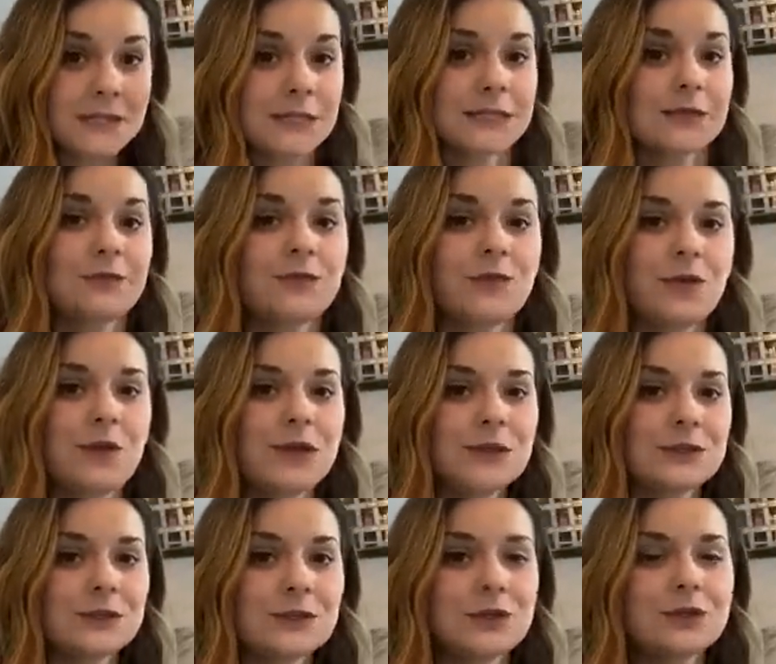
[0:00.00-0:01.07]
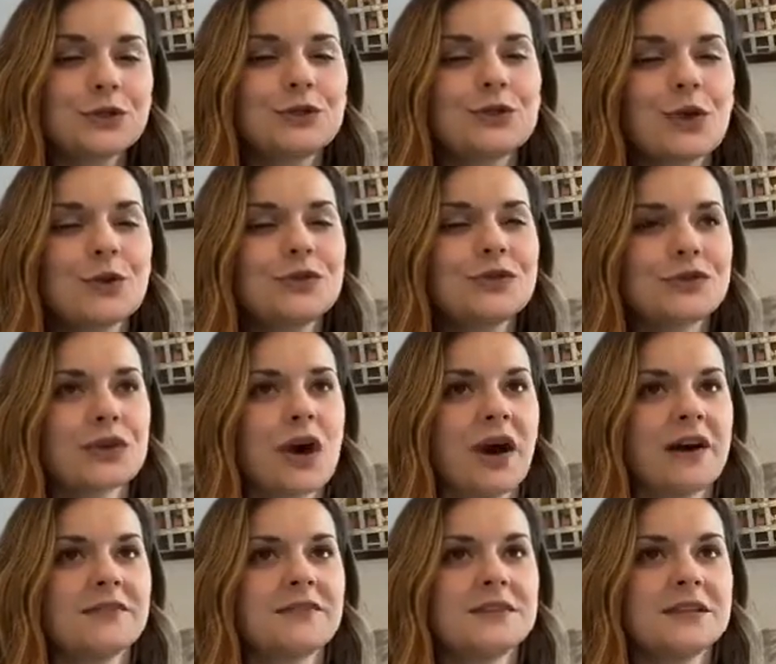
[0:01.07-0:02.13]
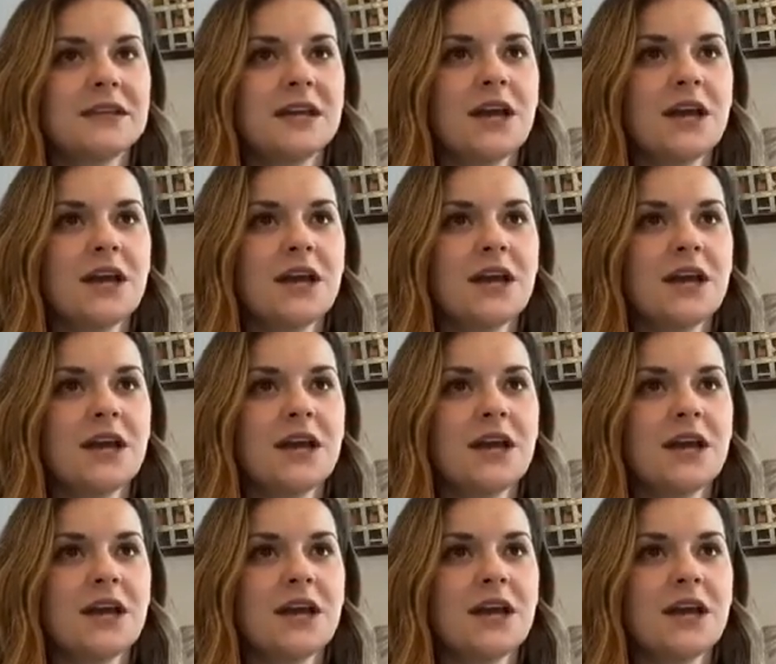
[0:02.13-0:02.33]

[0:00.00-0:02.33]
it's a voice so soft,